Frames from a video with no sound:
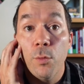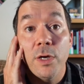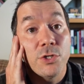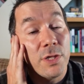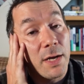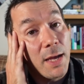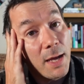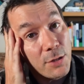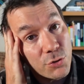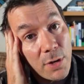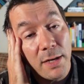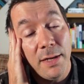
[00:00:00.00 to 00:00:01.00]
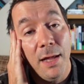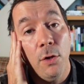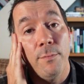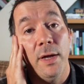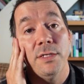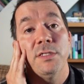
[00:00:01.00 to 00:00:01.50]
wish that I had tried to
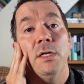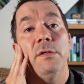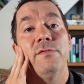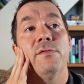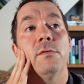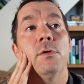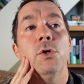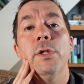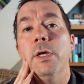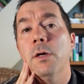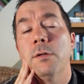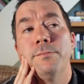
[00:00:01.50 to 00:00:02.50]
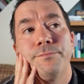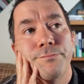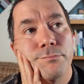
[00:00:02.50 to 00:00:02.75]
help myself earlier.